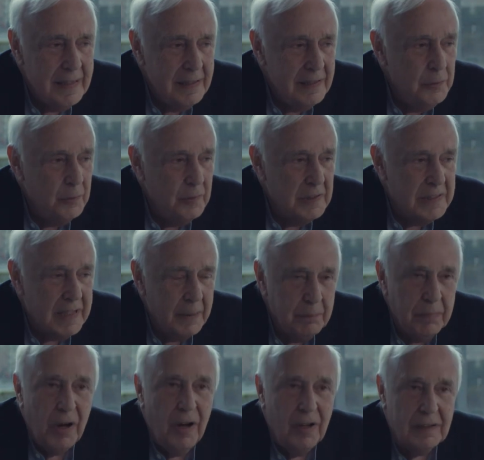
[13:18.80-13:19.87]
you could say,
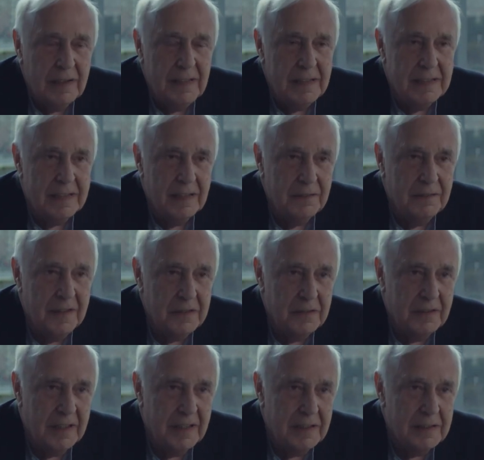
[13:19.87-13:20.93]
partly
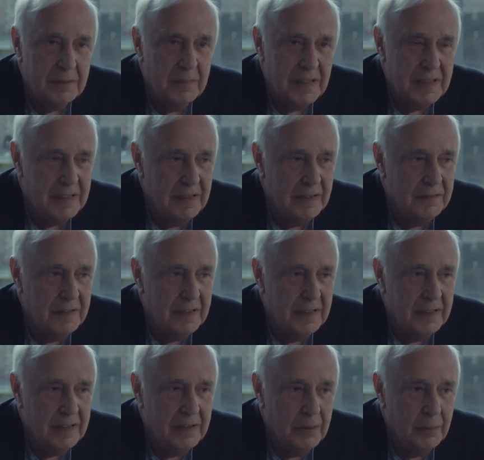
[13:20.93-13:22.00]
self-educated myself in
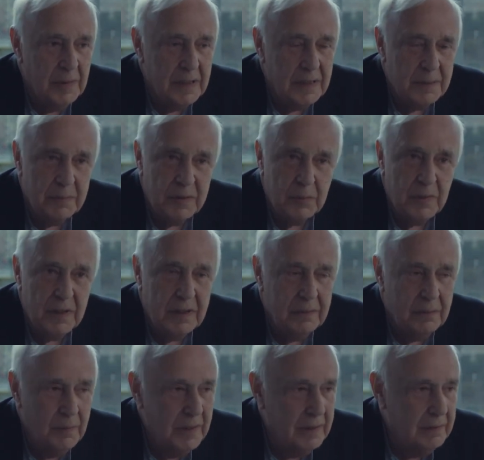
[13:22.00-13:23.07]
economics, but
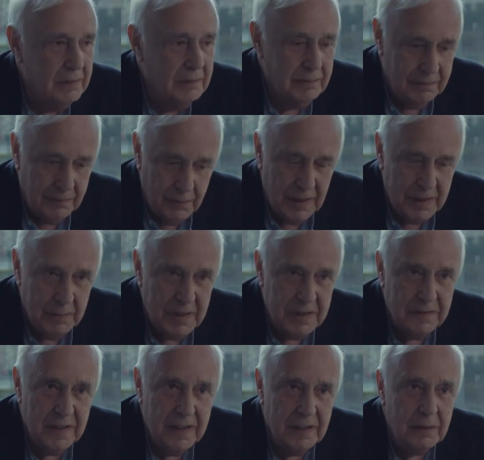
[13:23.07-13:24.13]
with quite a bit
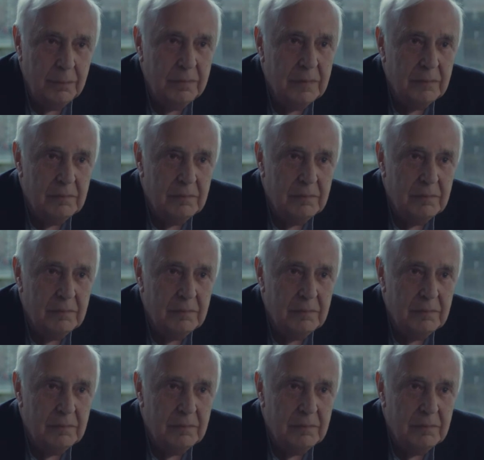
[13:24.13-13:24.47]
of help,